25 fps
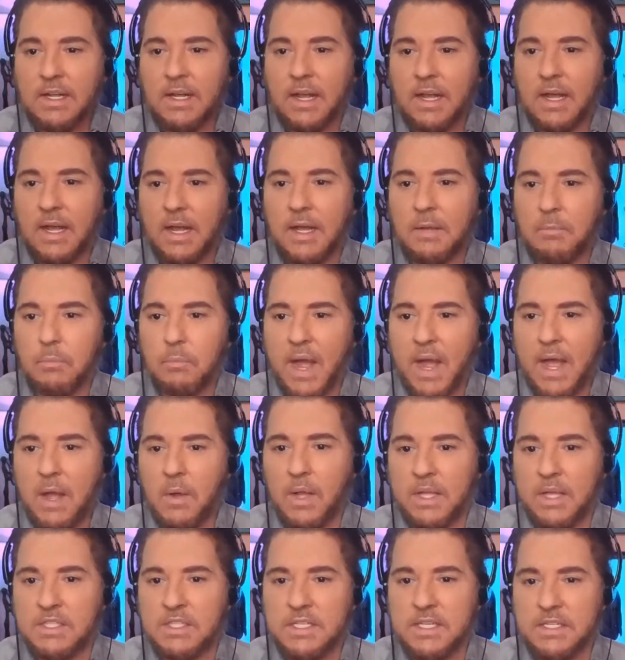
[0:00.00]
Uh,
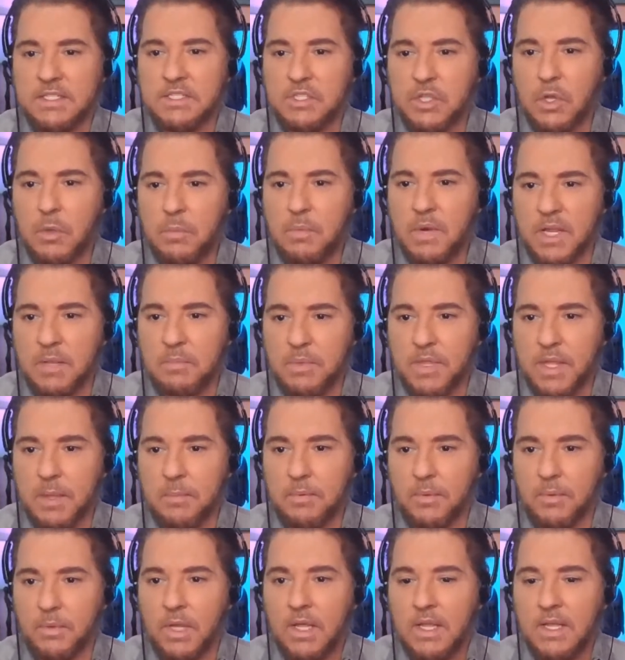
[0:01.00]
wow, I see so many
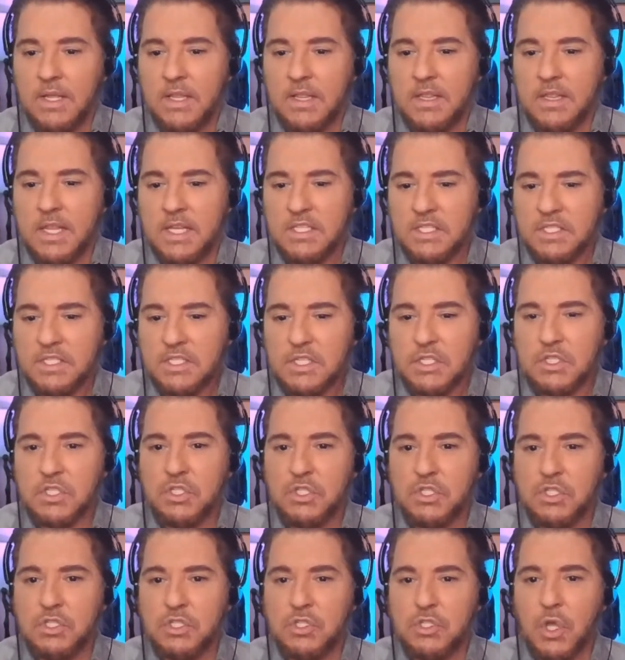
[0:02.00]
people. This
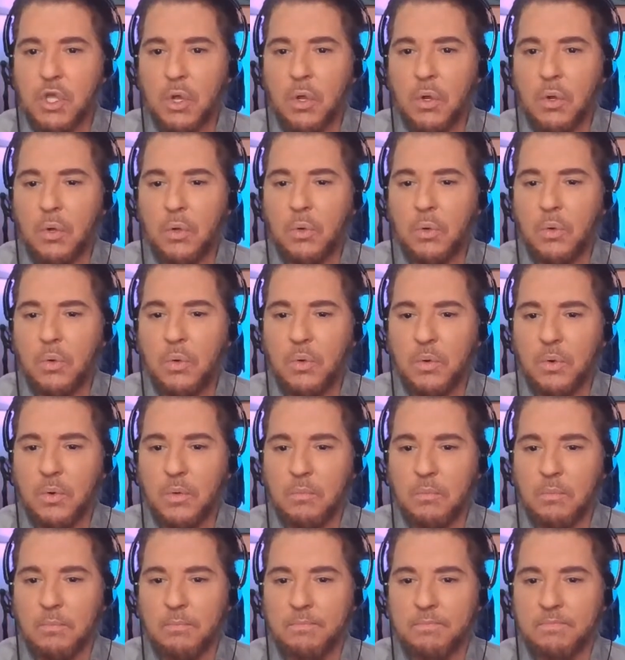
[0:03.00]
is so,
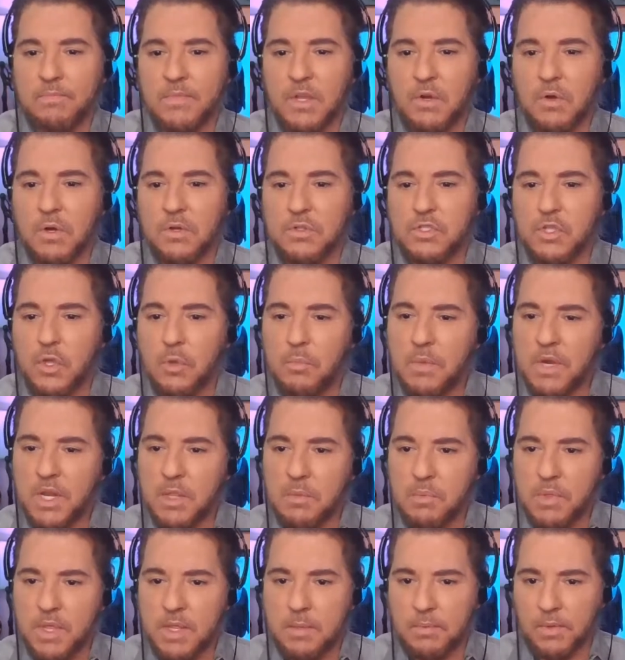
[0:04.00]
there are so
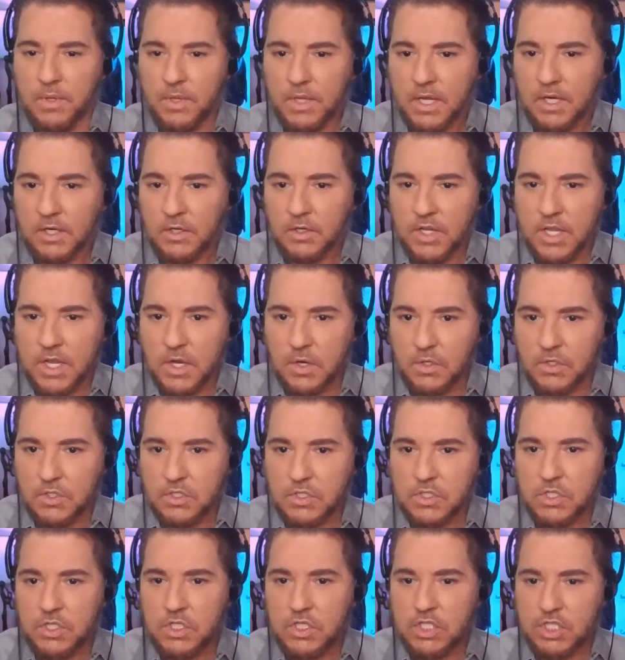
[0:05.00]
many people that are
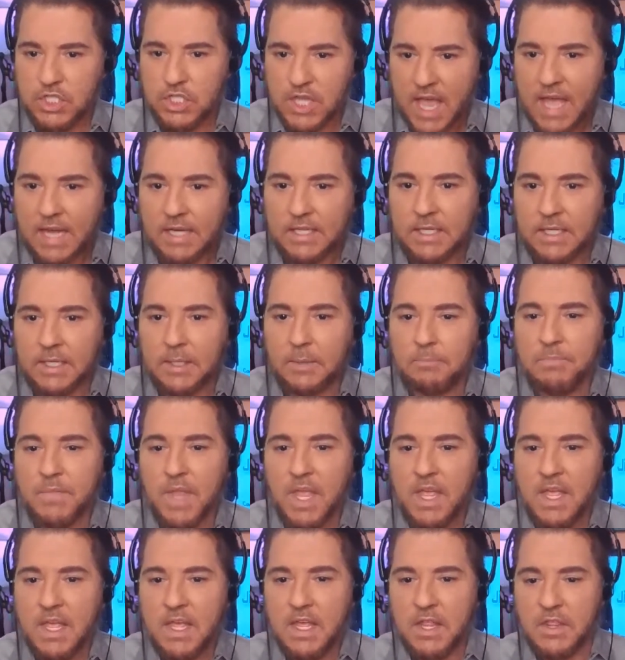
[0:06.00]
here chatting
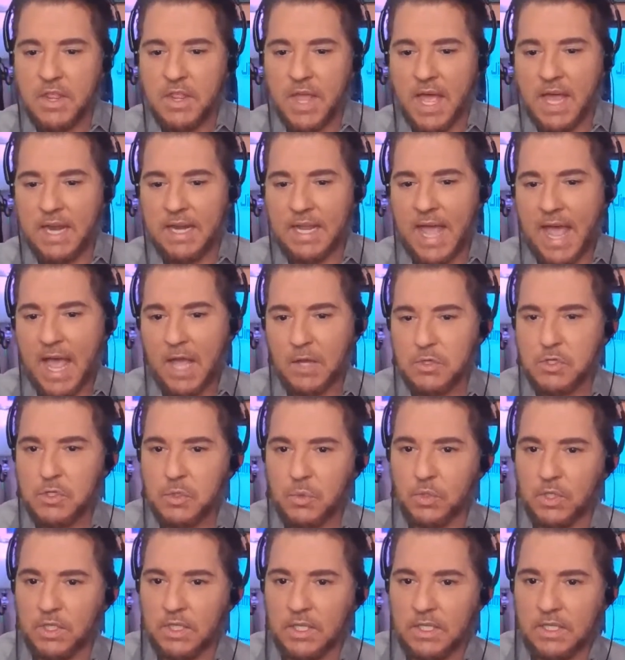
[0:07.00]
that
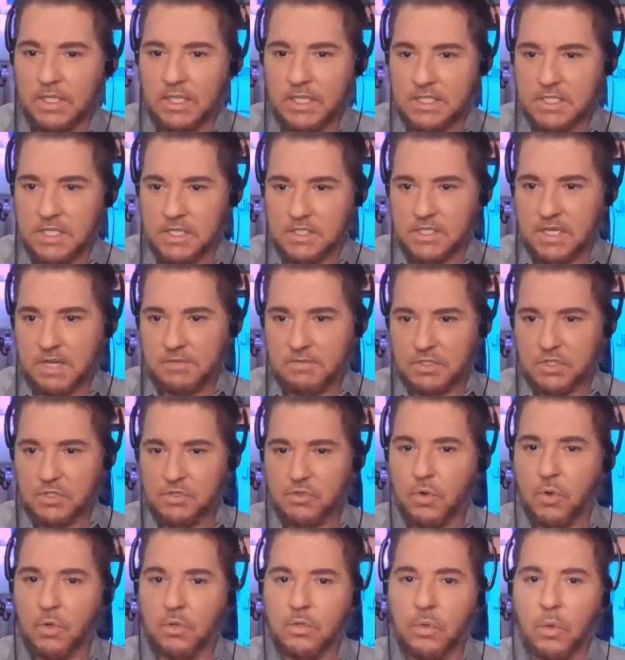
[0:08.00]
actually it doesn't even
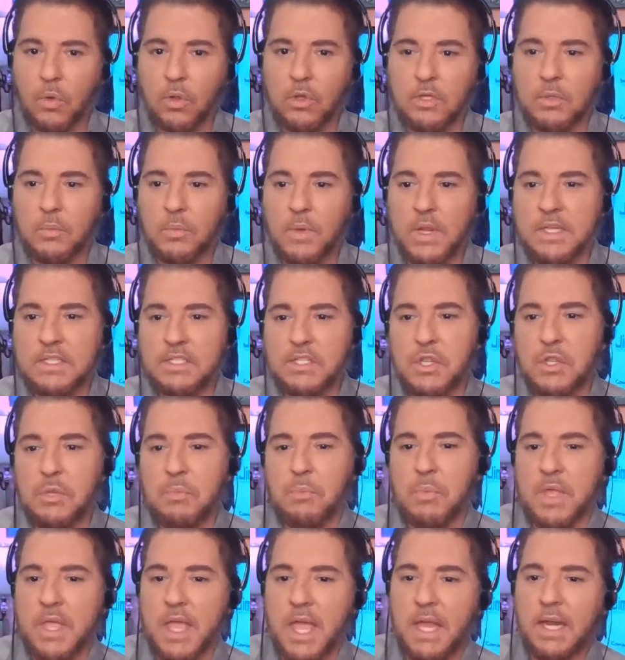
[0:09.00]
scroll all the way to
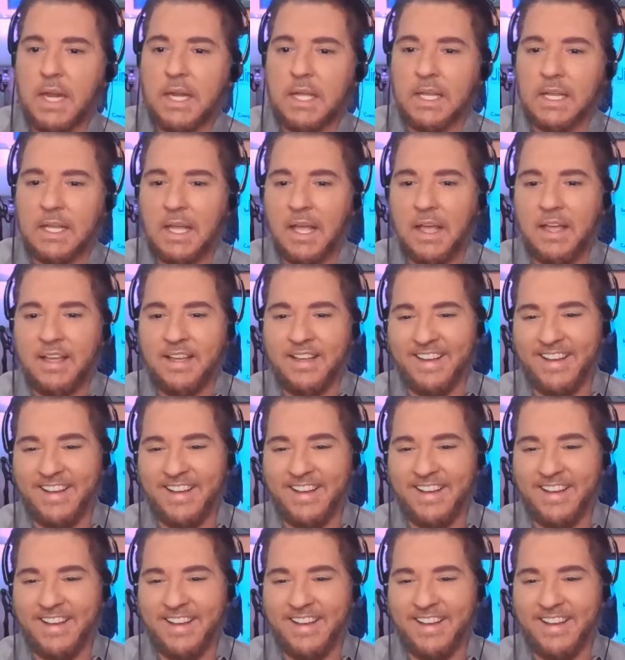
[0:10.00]
the beginning.